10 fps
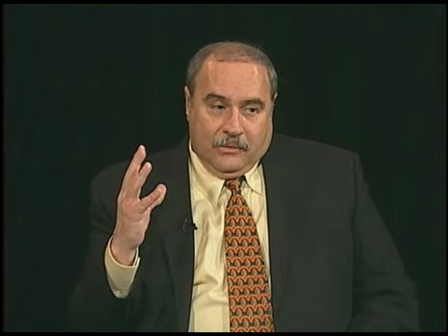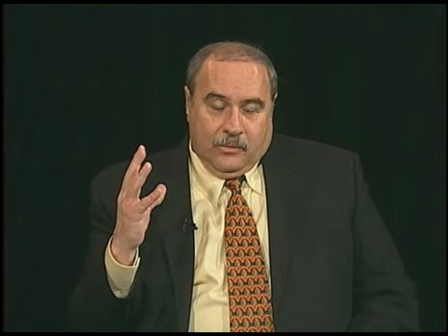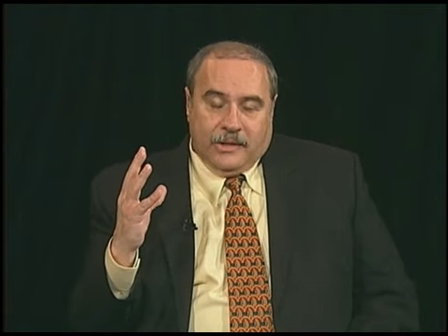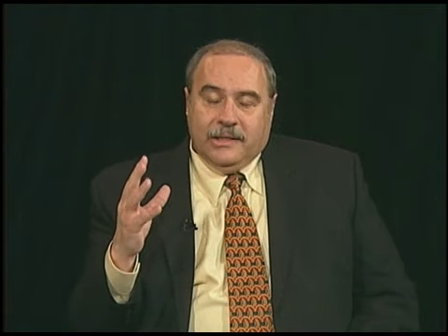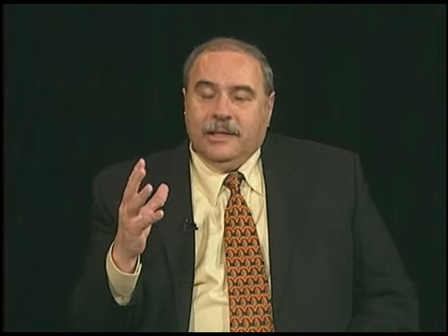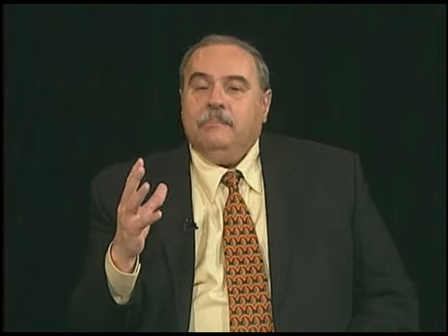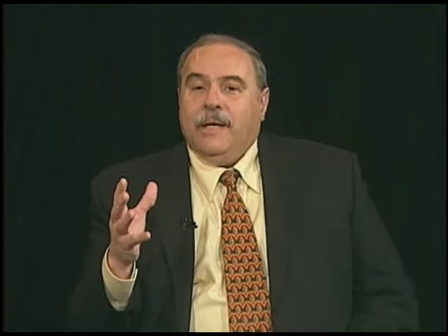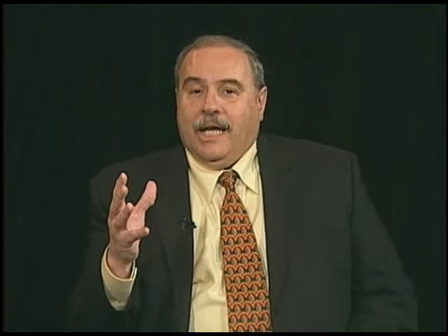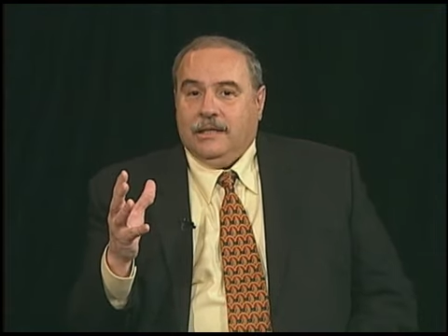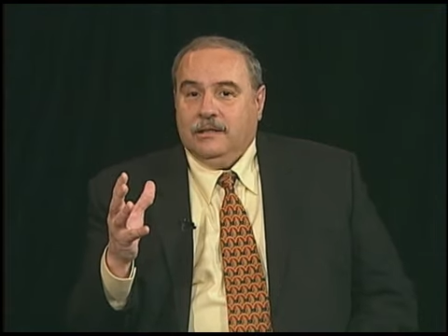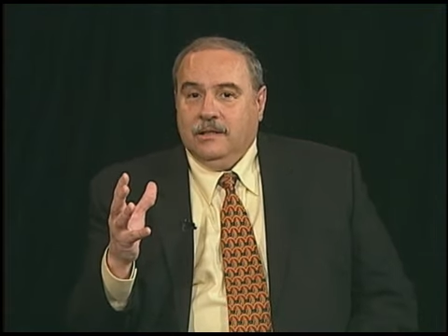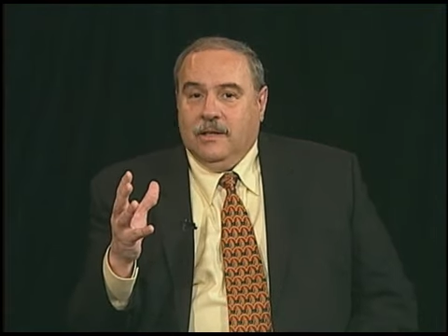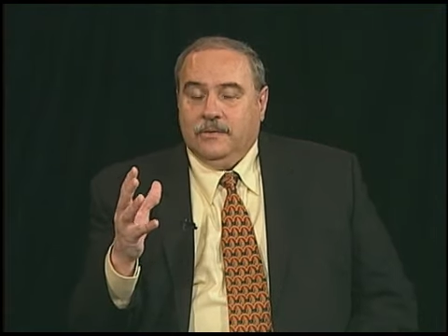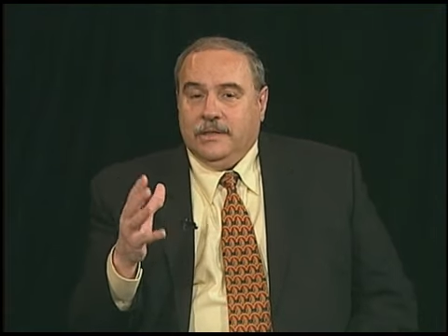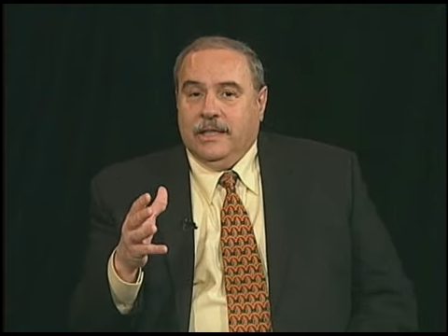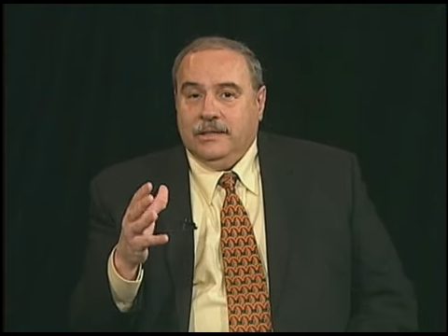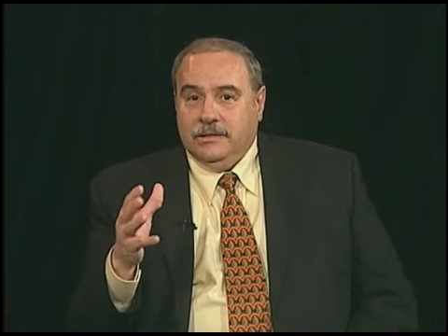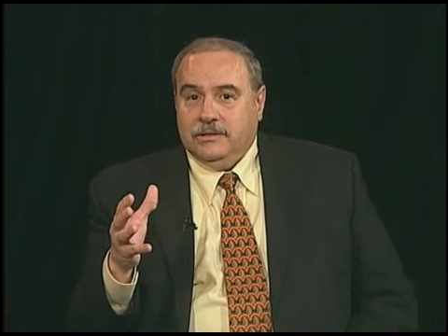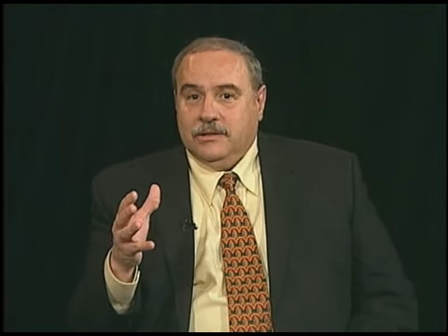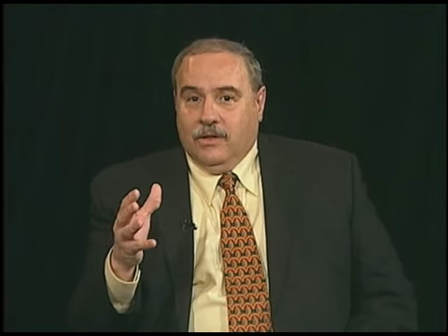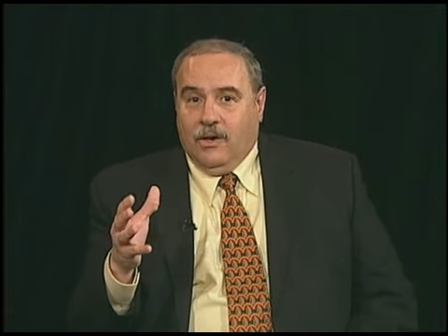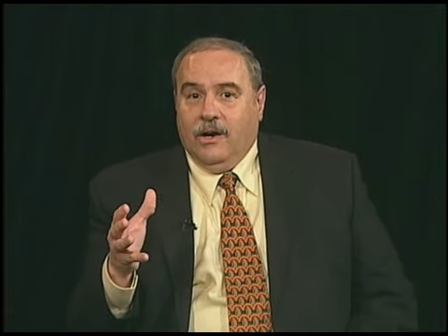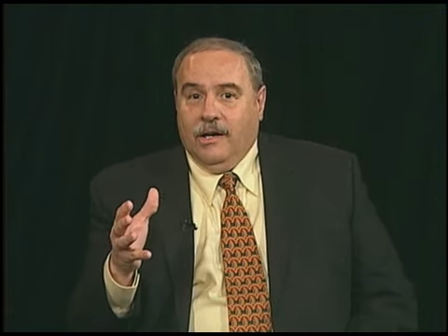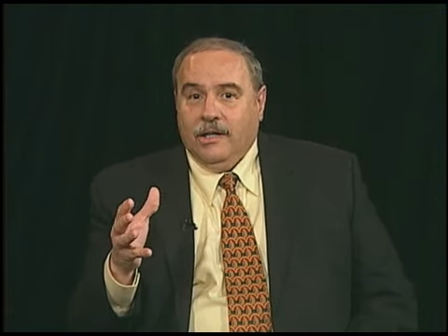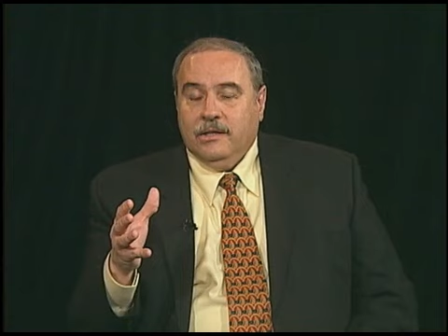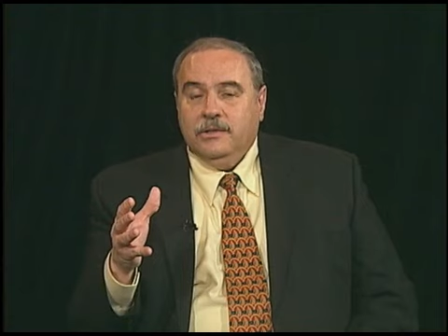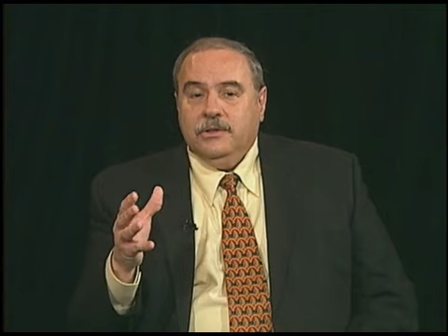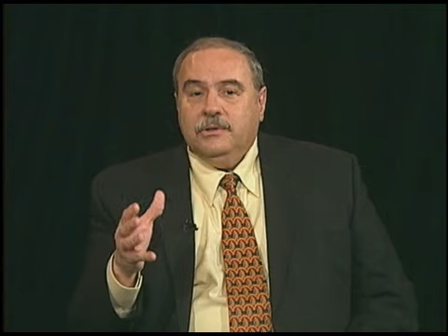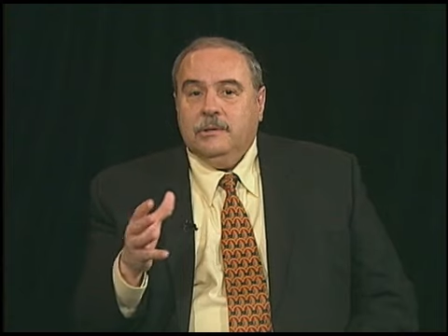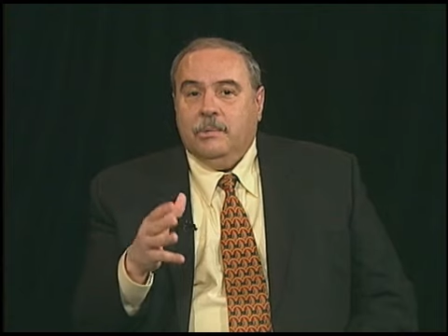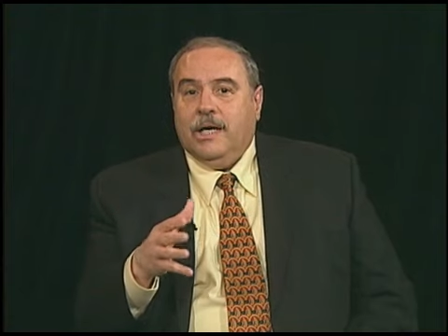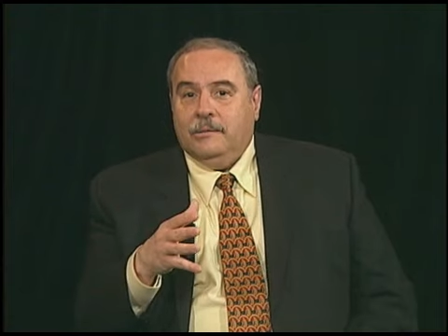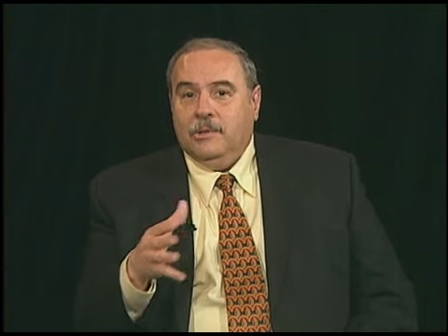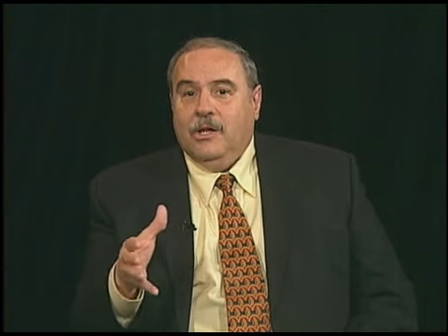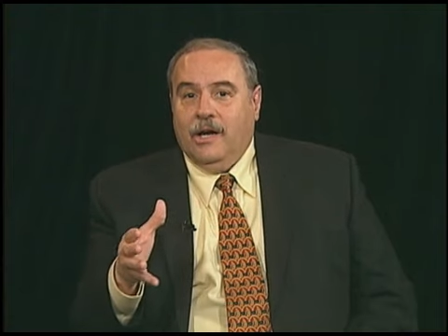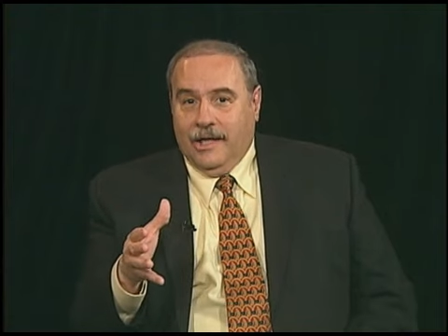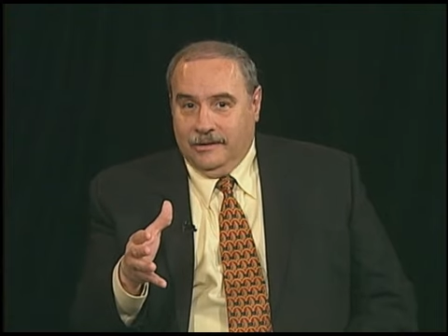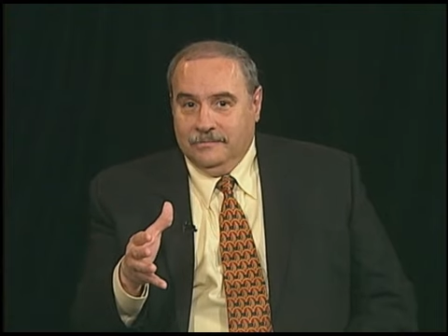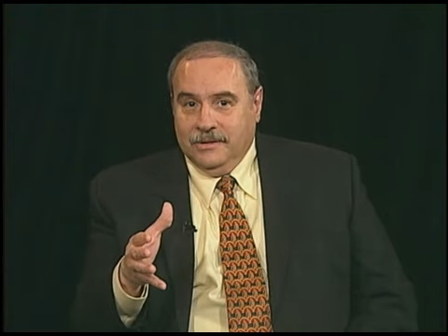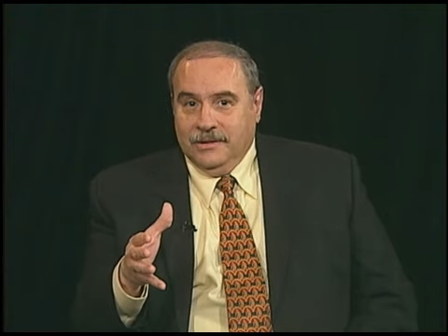what the impact of standards are to the bottom line,